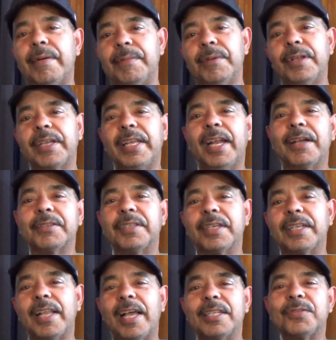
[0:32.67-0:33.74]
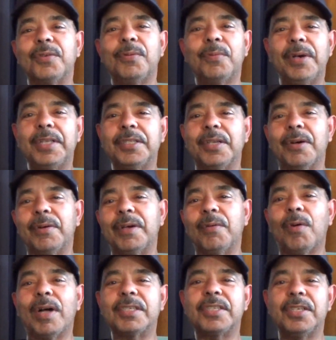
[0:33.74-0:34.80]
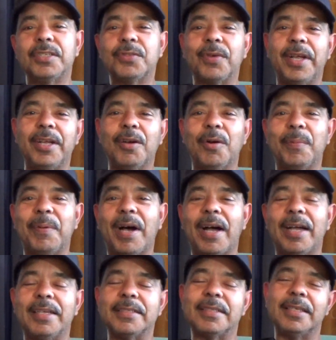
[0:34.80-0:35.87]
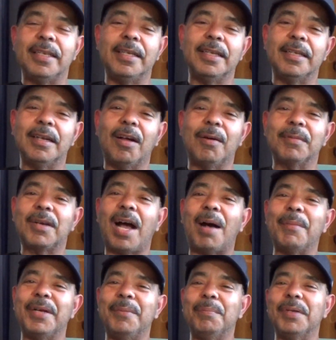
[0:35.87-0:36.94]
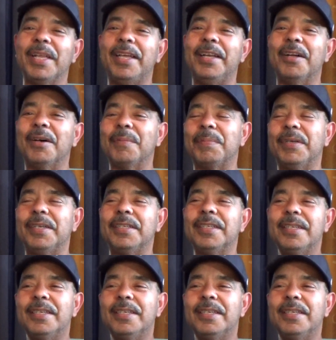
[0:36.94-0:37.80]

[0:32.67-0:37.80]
looking out the classroom window and watching the train go by and seeing, you know, Comet and Blade up, and